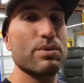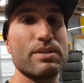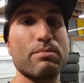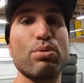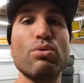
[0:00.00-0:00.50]

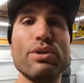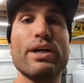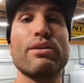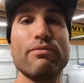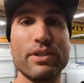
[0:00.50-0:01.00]
was pulled
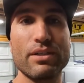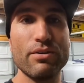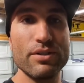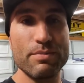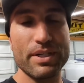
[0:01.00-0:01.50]
out of the
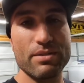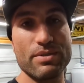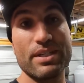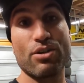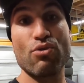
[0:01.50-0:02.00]
vehicle is because it
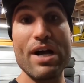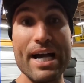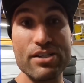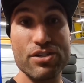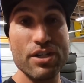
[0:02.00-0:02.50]
was in a
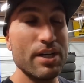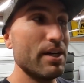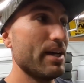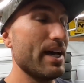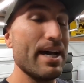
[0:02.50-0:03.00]
crash.
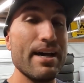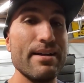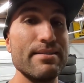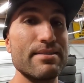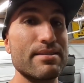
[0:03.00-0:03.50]

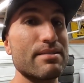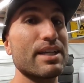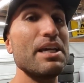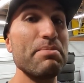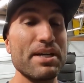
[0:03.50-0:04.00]
And
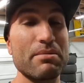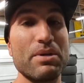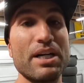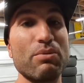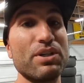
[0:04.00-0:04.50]
keep that in
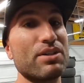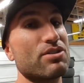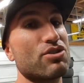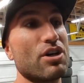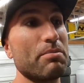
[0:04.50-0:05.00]
mind when you guys
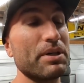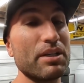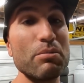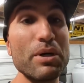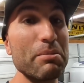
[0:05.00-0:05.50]
are shopping.
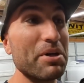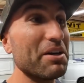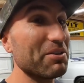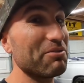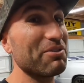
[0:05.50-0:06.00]
You might be
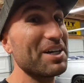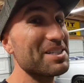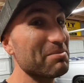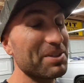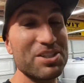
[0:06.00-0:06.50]
able to find
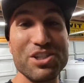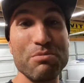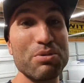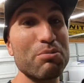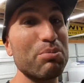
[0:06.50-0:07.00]
something
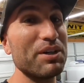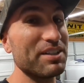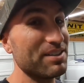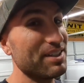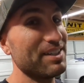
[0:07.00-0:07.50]
cheaper,
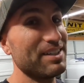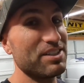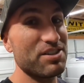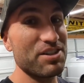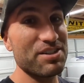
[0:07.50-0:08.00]
but
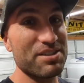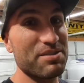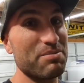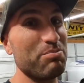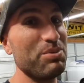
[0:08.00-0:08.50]

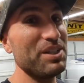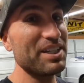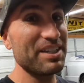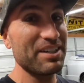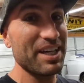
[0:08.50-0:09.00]
just
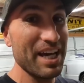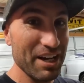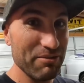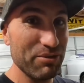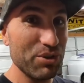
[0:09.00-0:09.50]
be
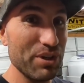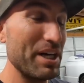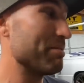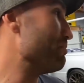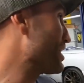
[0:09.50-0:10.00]
careful
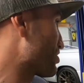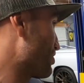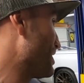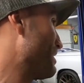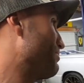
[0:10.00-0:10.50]
and make
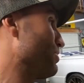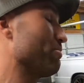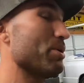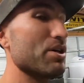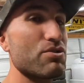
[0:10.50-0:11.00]
sure you have all the
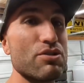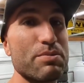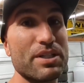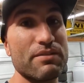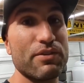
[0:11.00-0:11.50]
modules,
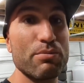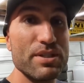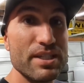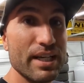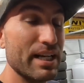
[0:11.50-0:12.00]
because if you're
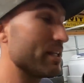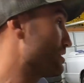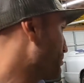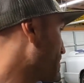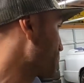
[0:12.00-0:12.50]
missing any of
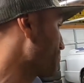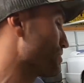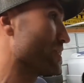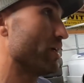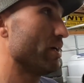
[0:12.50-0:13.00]
these
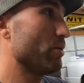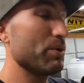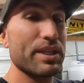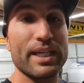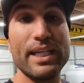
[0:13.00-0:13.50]
modules
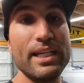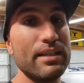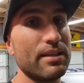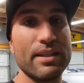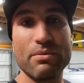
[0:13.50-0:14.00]
with the key,
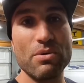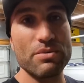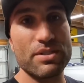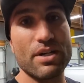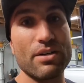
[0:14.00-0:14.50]
the thing
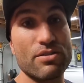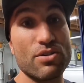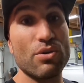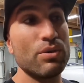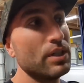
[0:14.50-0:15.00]
won't start.
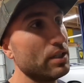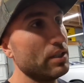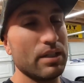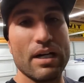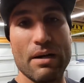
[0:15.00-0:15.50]
So
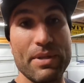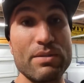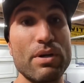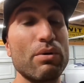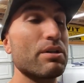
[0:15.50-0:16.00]

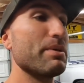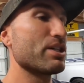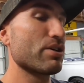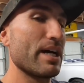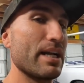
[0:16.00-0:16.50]
that's why I wanted to make
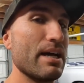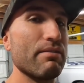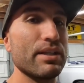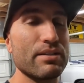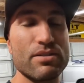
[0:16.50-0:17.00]
sure I had
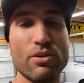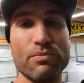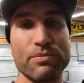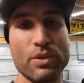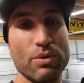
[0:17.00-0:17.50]
everything.
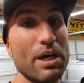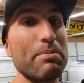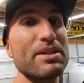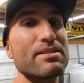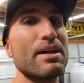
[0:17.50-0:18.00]
So with that
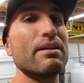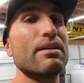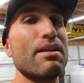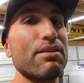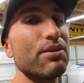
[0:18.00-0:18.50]
being
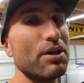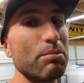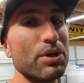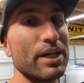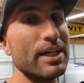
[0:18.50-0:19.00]
said, the
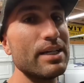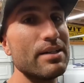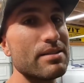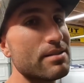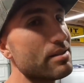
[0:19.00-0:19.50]
number
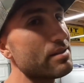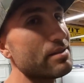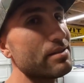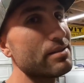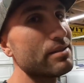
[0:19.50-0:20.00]
is,
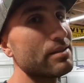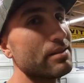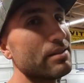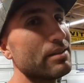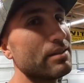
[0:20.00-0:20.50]

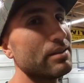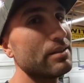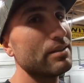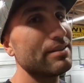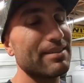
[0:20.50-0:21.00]

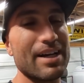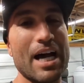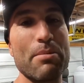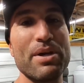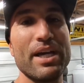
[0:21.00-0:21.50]

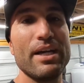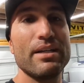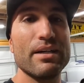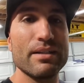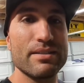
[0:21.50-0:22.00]
I
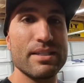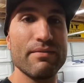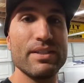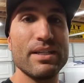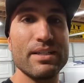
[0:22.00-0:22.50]
paid
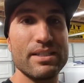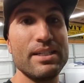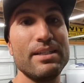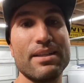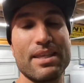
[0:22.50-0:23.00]

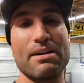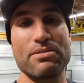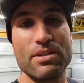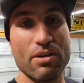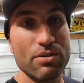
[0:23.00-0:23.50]

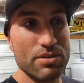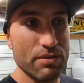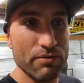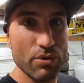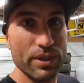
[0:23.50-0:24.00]
$17,000
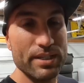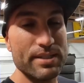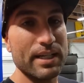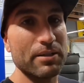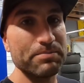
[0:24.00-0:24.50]
for this
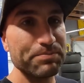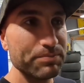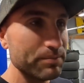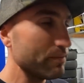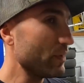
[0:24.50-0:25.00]

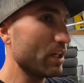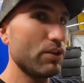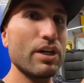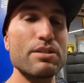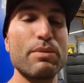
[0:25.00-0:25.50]
setup.
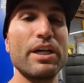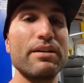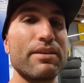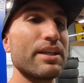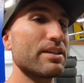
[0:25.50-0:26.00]
You guys
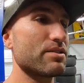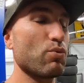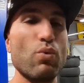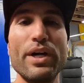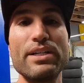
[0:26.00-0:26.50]
might think that's
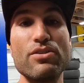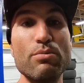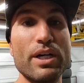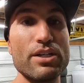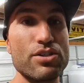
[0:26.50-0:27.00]
way too
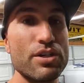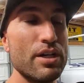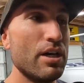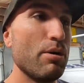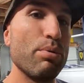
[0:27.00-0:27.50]
much,
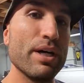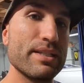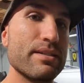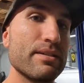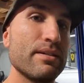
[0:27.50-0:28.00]

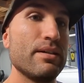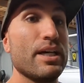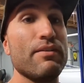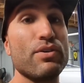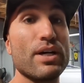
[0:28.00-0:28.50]
but
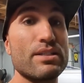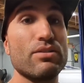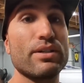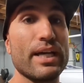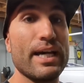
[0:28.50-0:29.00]
if you guys
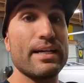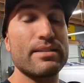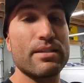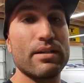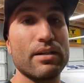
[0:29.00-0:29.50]
look at
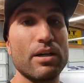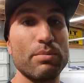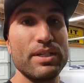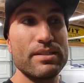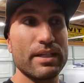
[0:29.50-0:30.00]

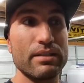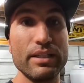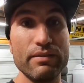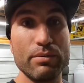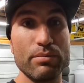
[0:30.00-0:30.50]
companies like
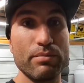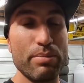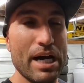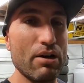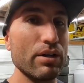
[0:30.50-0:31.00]
Cleveland
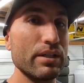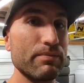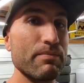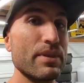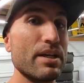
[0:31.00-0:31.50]

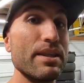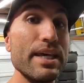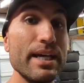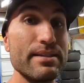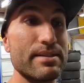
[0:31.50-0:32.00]
Power,
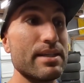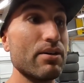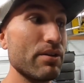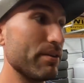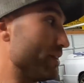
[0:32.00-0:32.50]
they
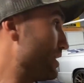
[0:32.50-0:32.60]
sell